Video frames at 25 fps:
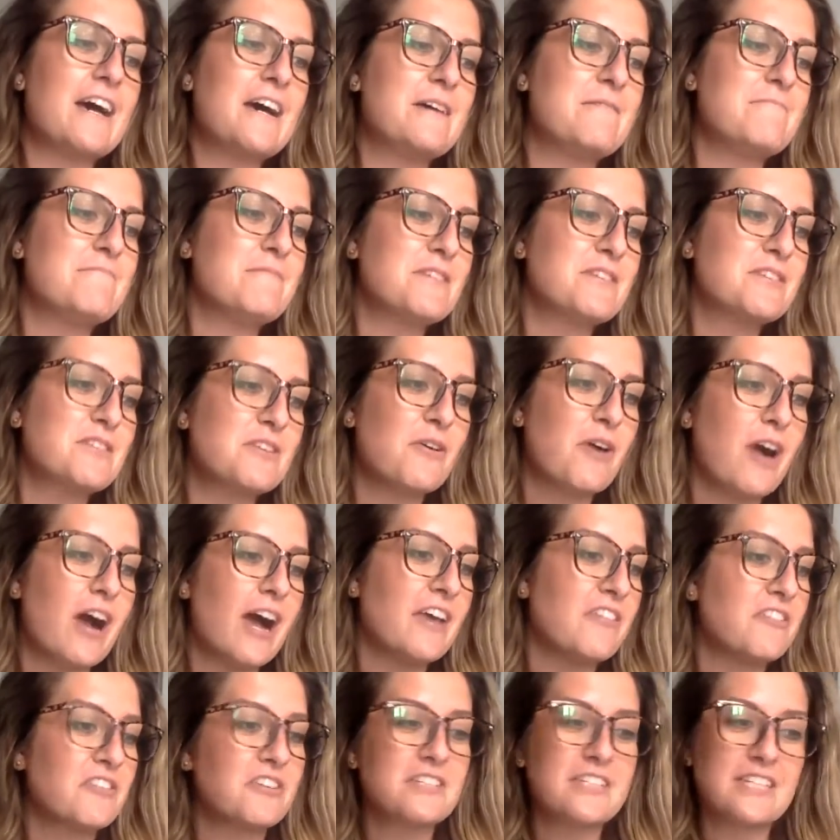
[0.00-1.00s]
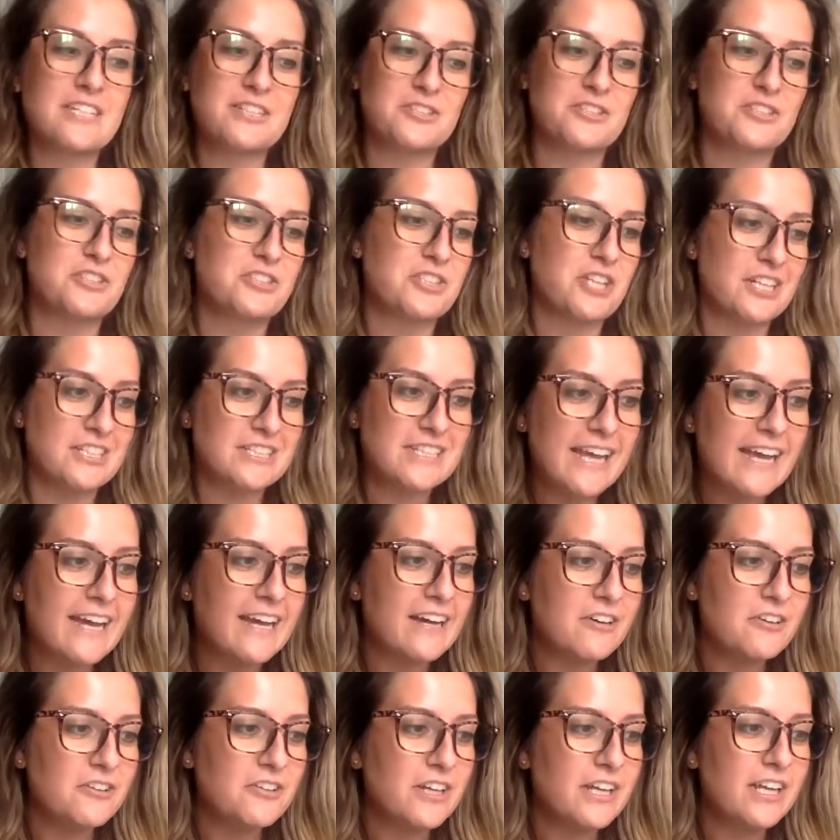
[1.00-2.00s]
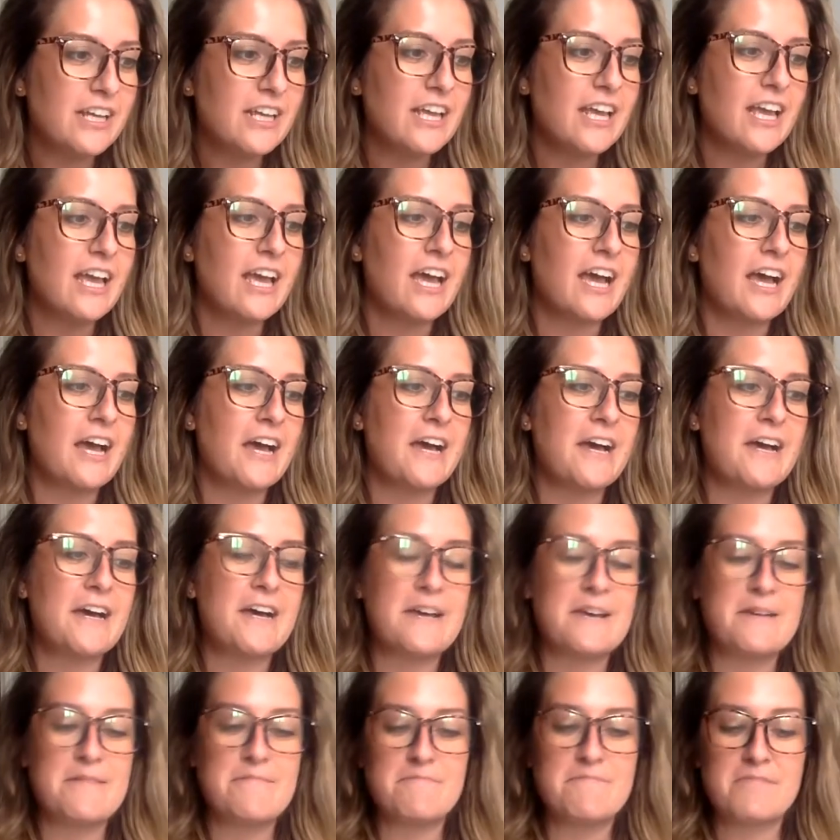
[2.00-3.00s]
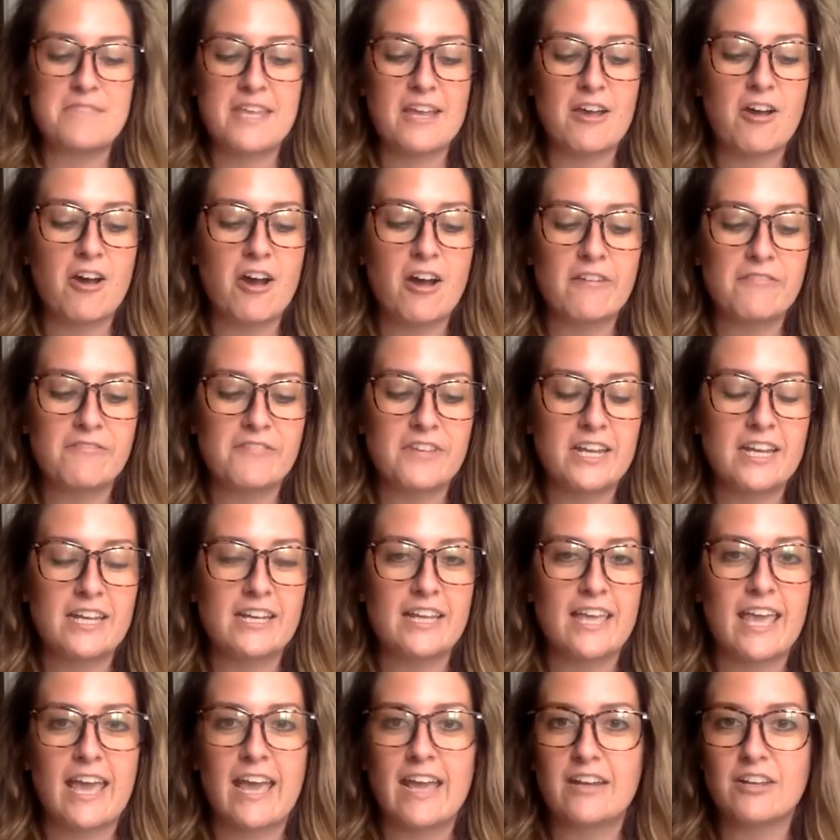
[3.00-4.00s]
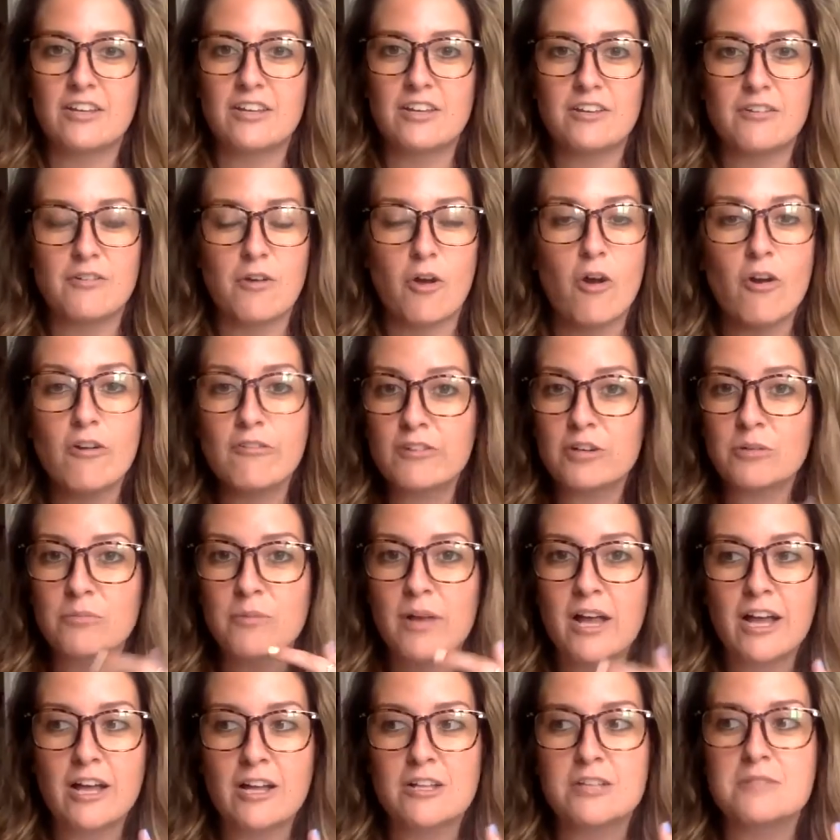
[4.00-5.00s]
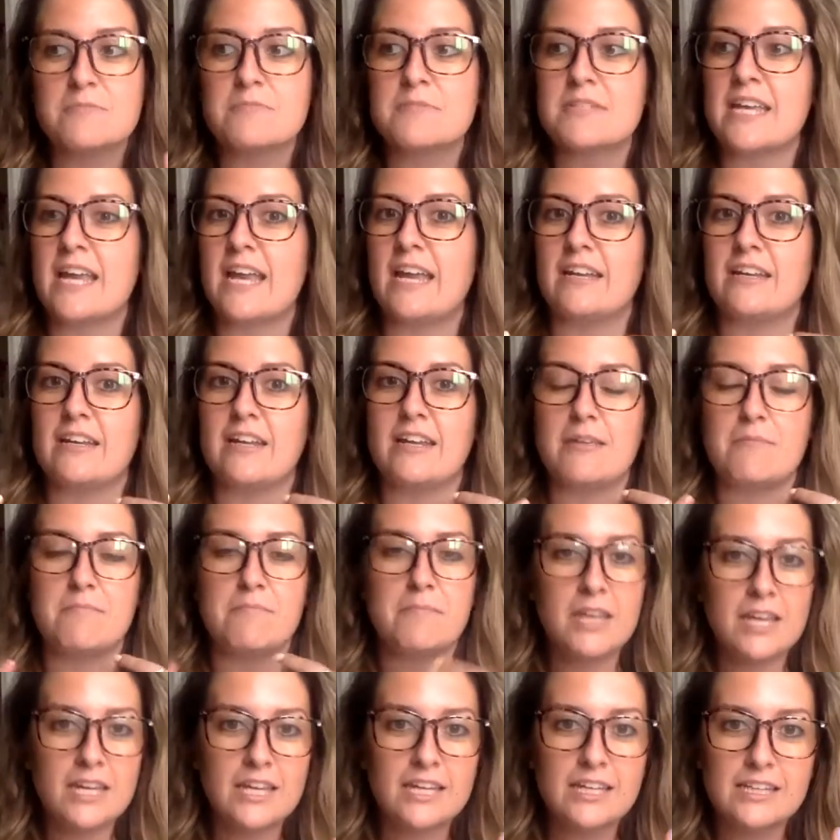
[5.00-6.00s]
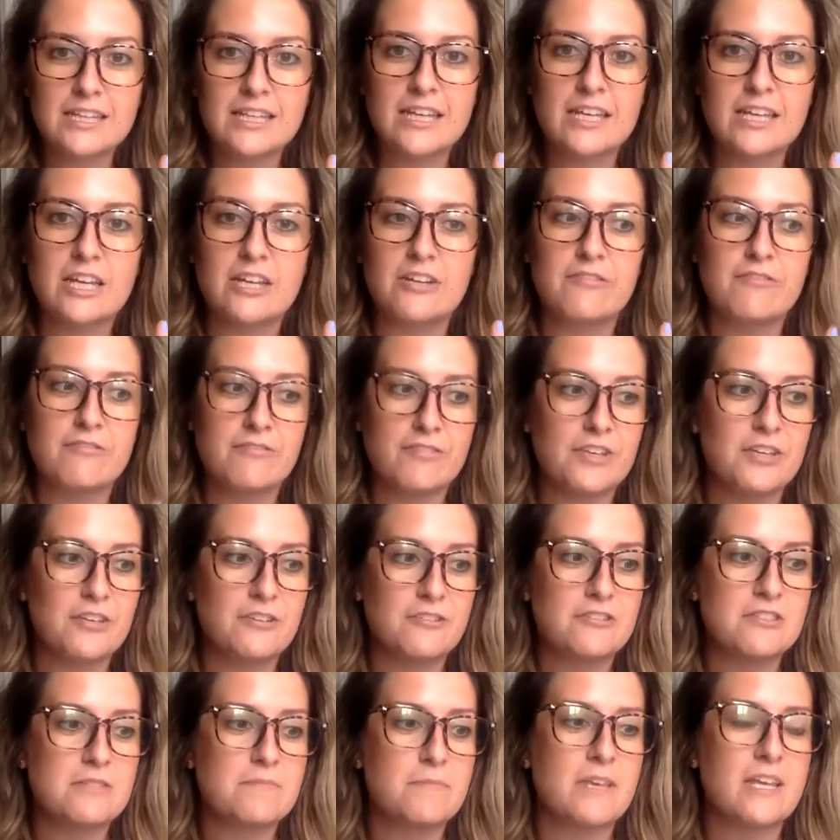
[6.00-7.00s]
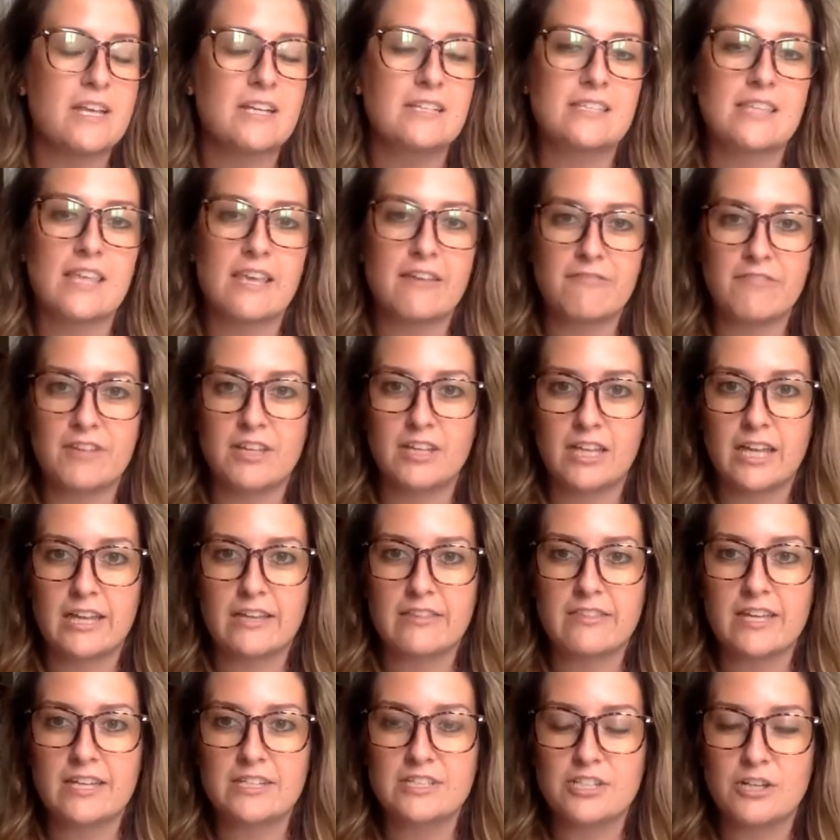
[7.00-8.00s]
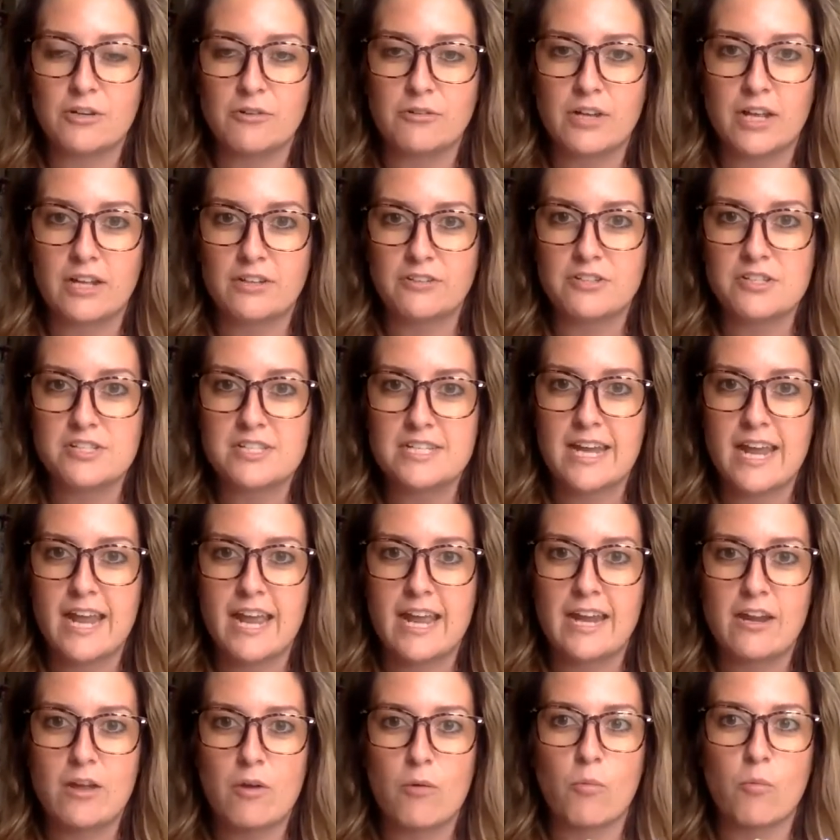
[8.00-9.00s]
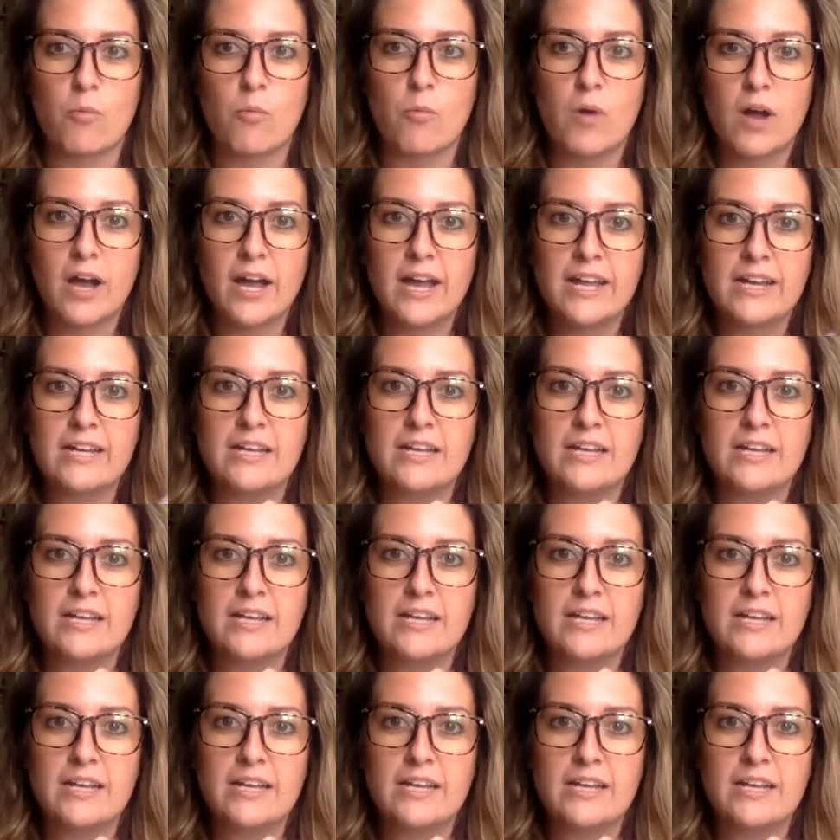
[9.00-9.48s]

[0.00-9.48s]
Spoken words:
So either teachers shut down, they often get overwhelmed and immediately confused because they feel like they don't understand what